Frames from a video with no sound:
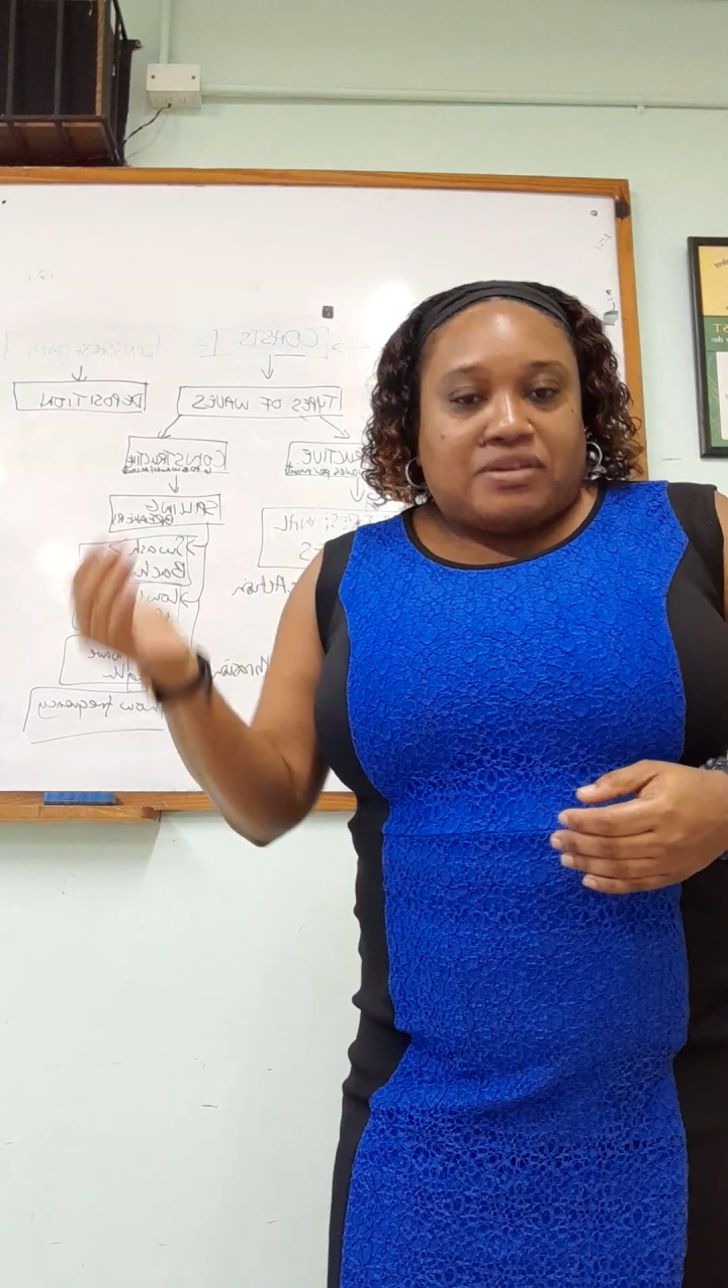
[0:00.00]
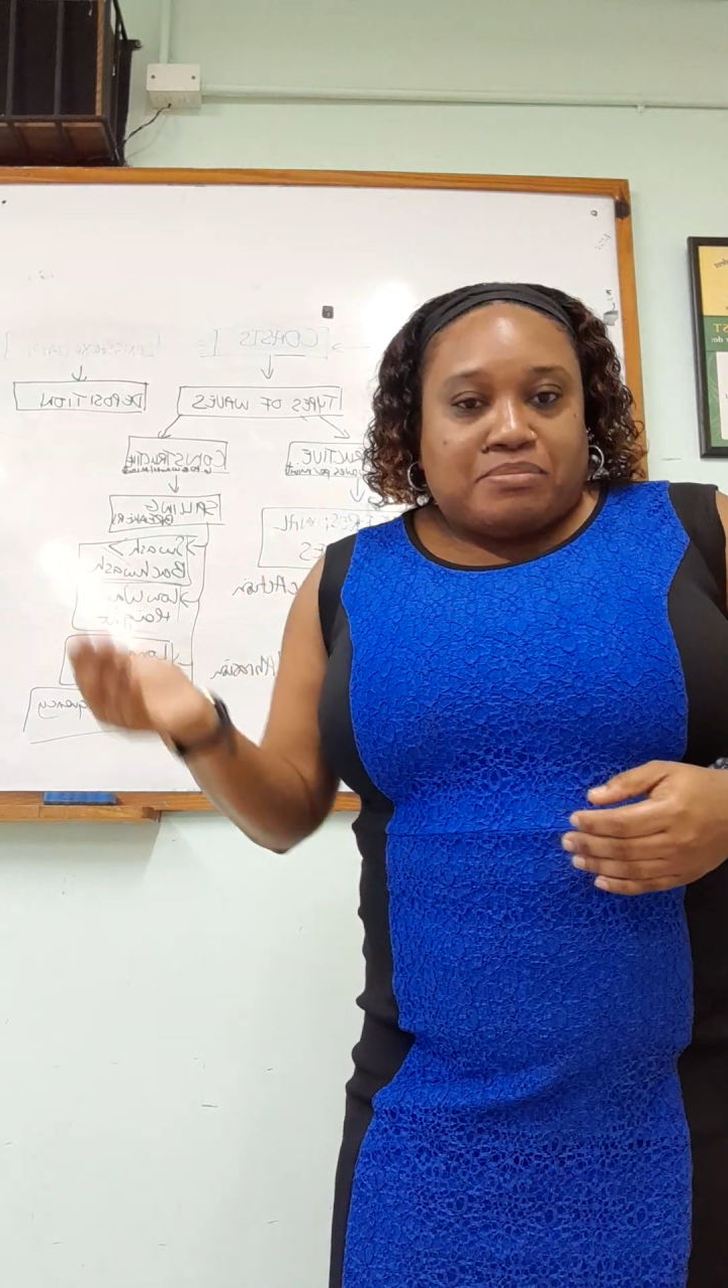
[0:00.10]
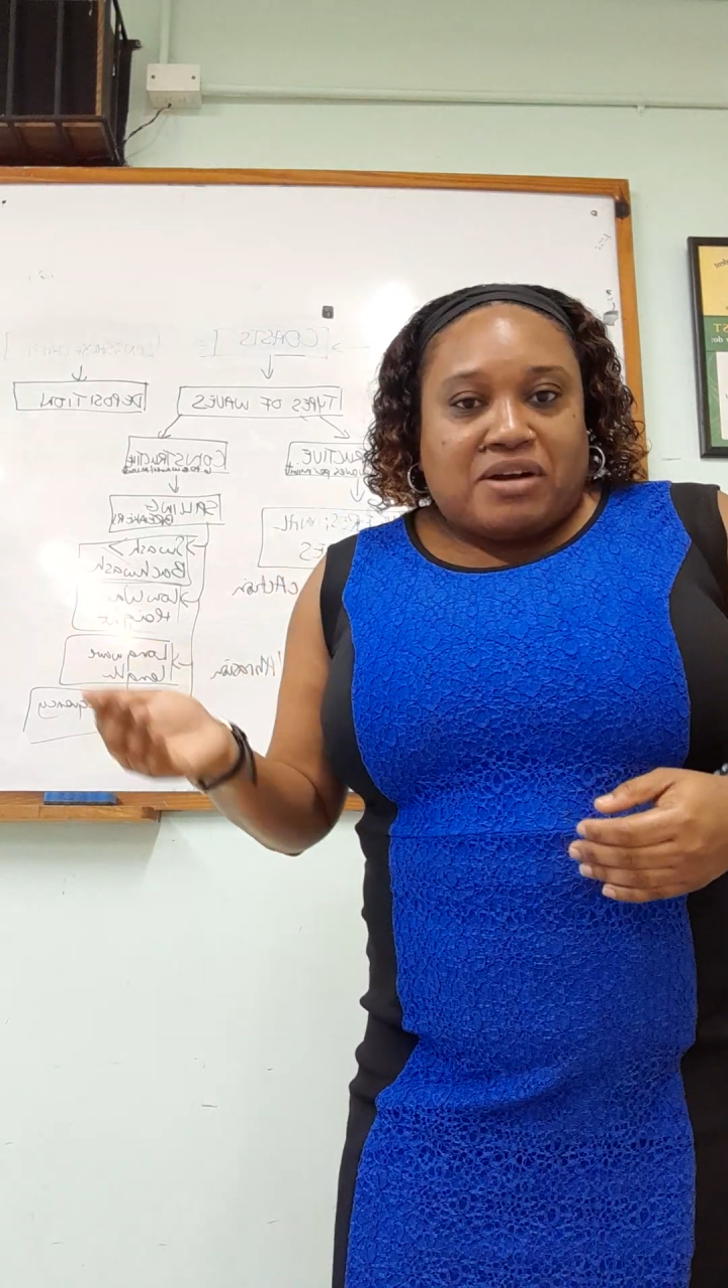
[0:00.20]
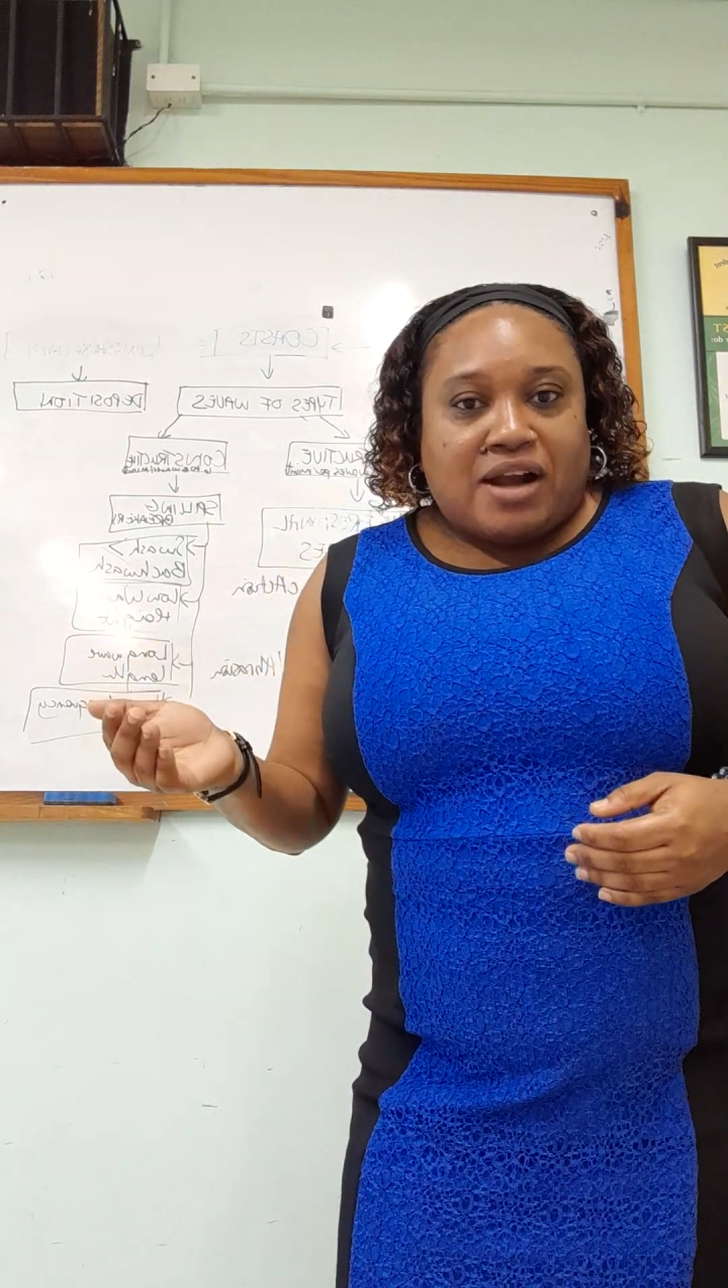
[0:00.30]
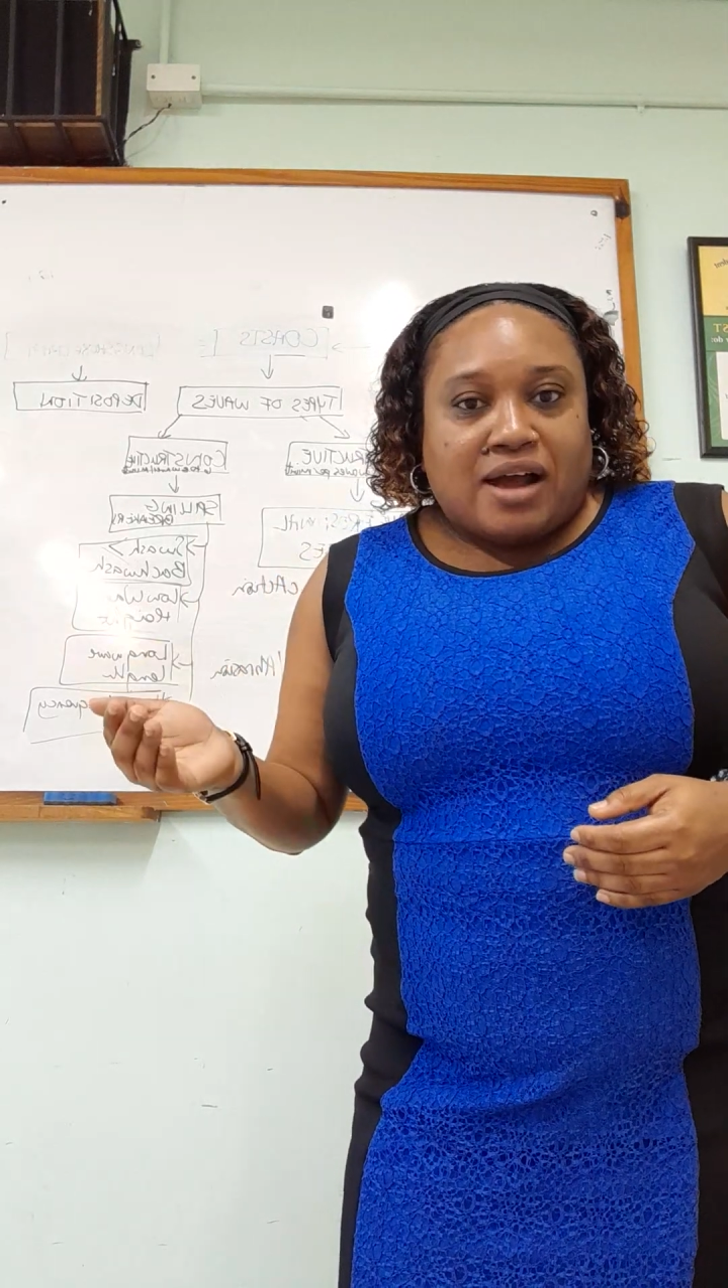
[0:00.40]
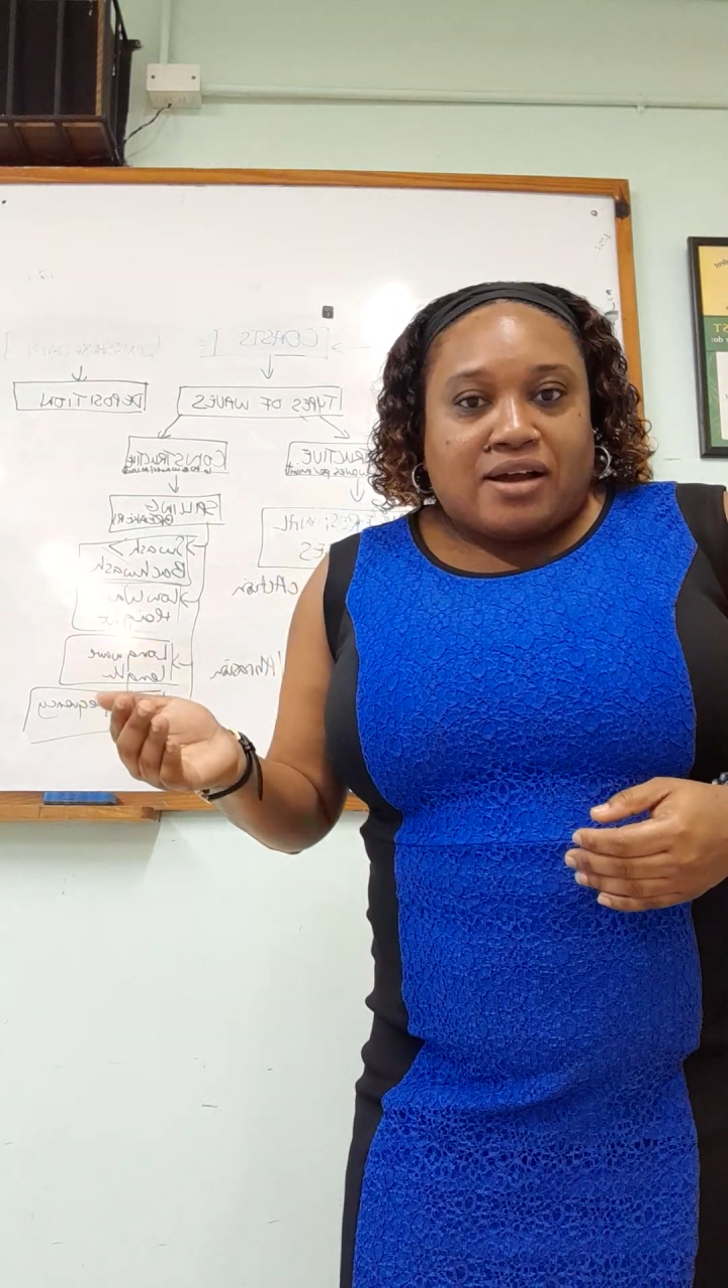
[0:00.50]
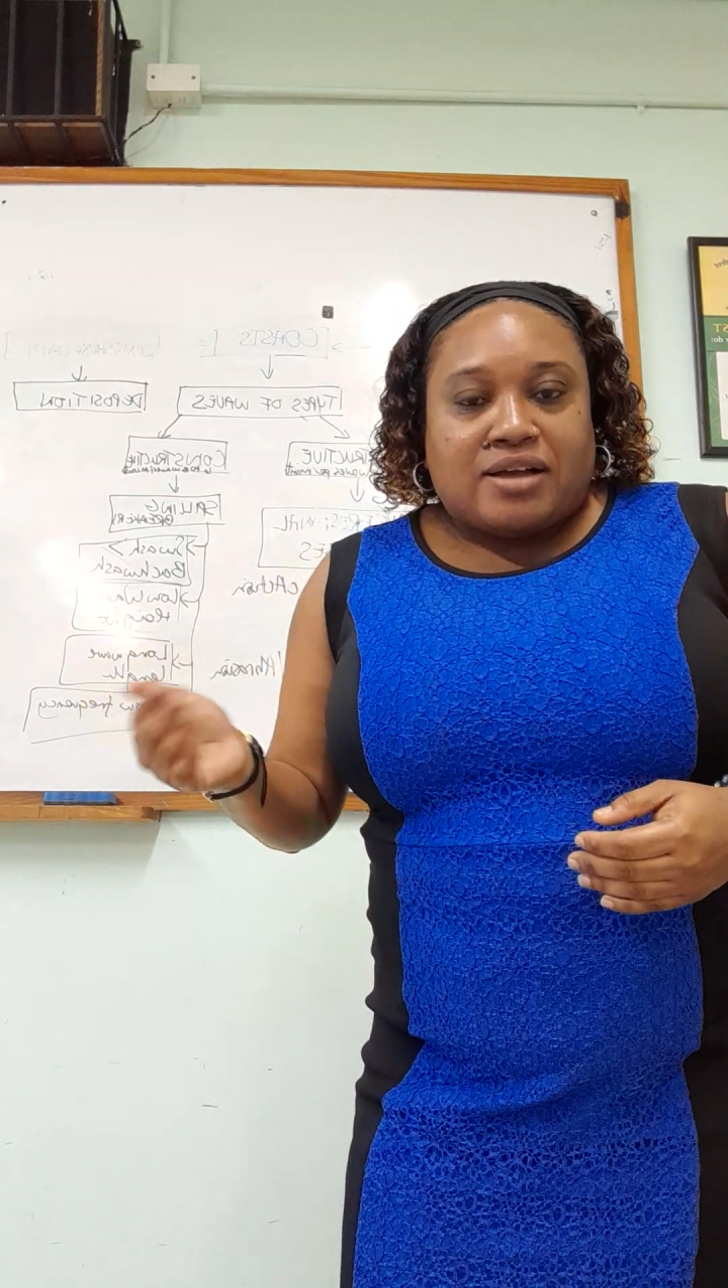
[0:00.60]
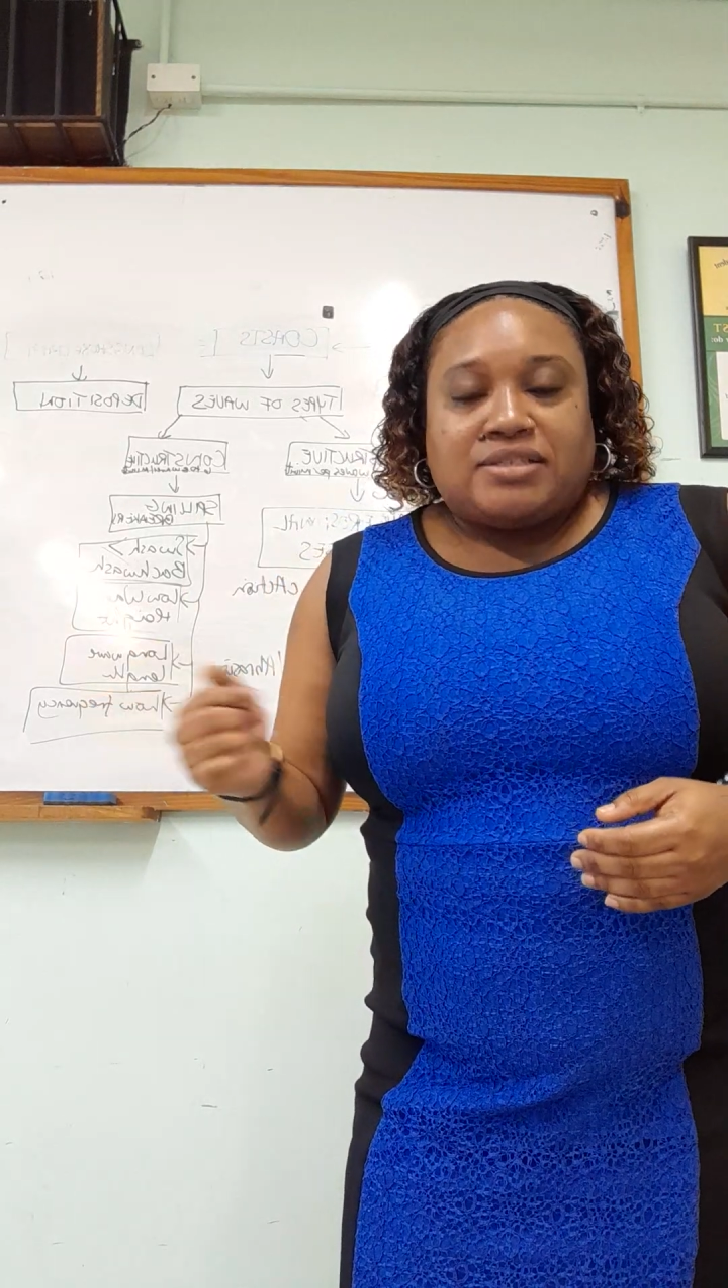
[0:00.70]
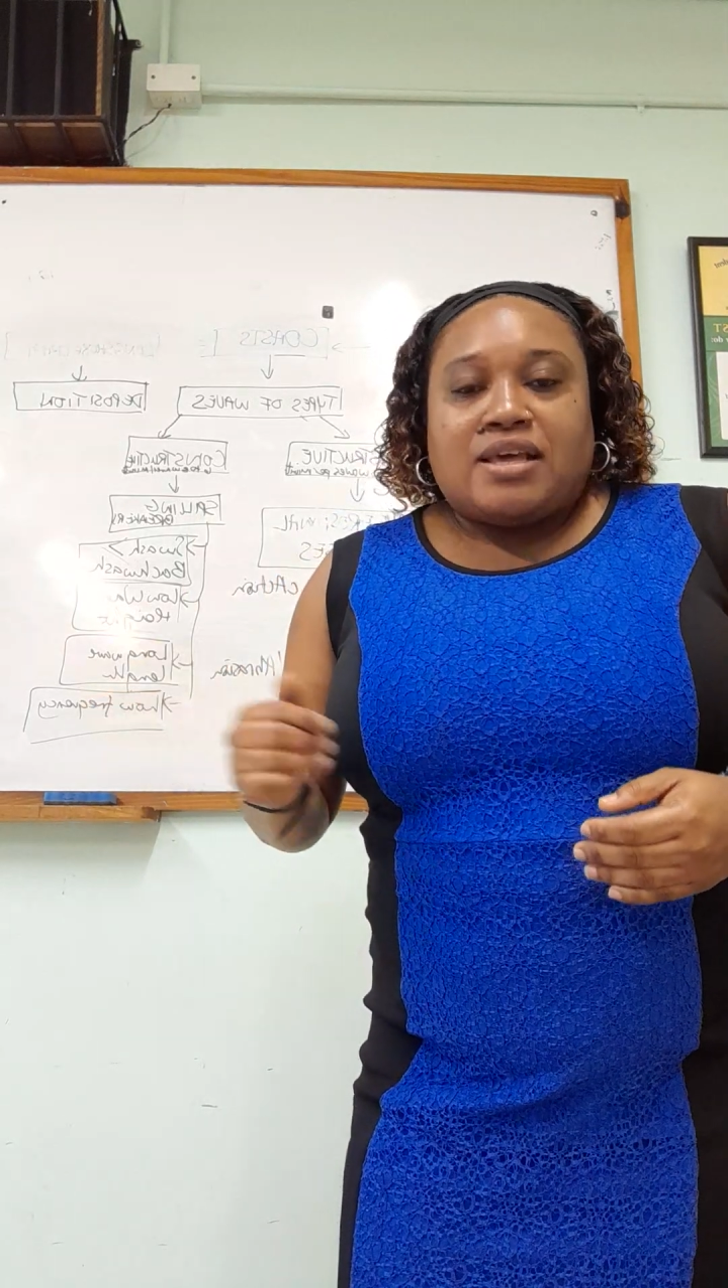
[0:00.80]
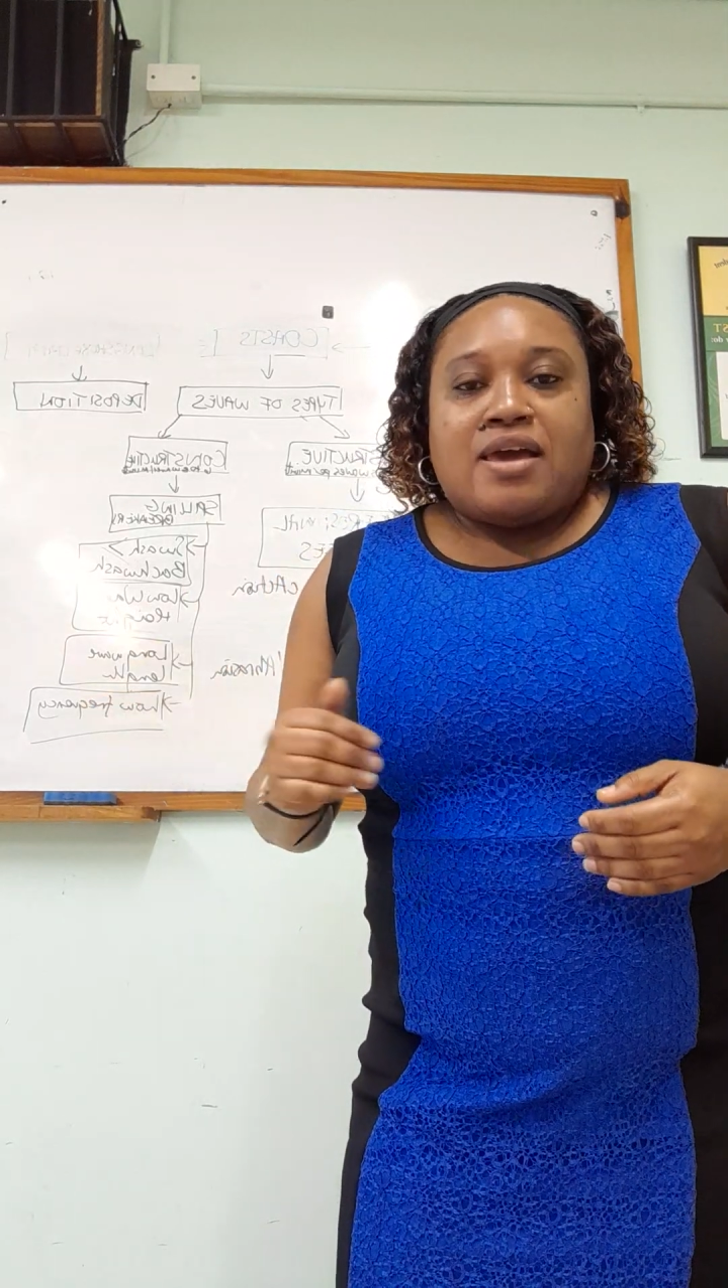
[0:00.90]

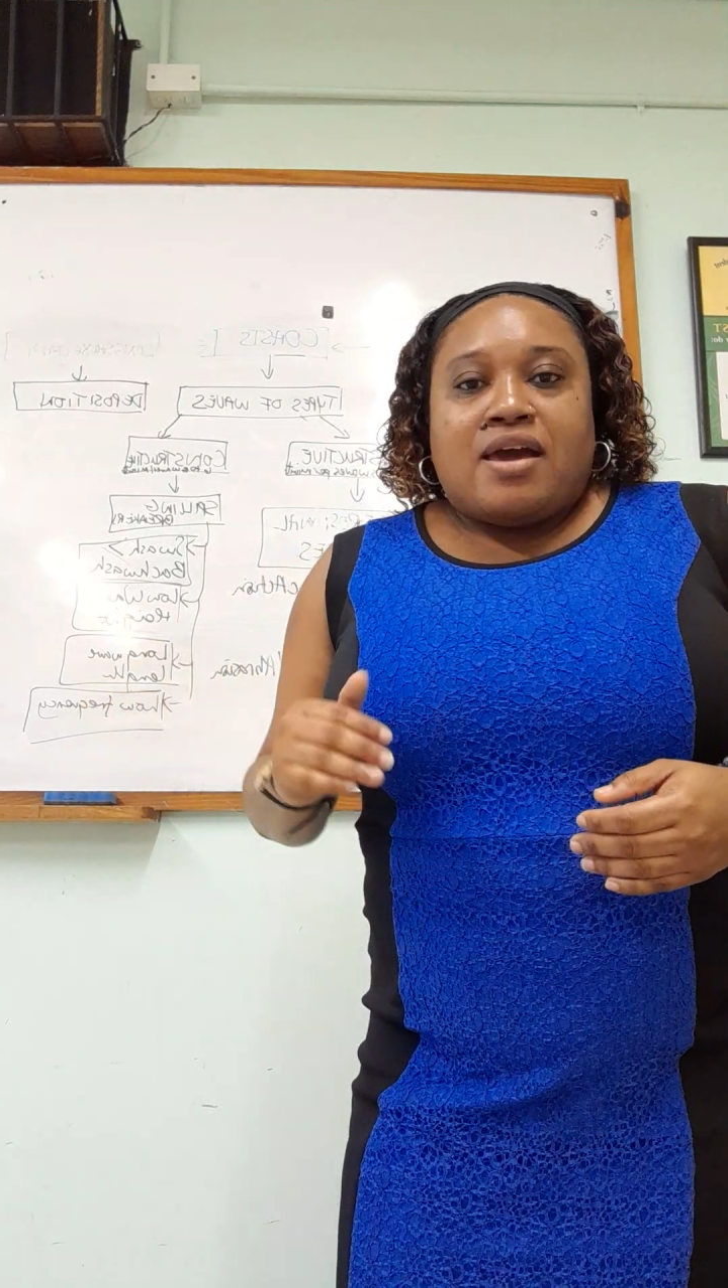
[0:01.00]
Maracas,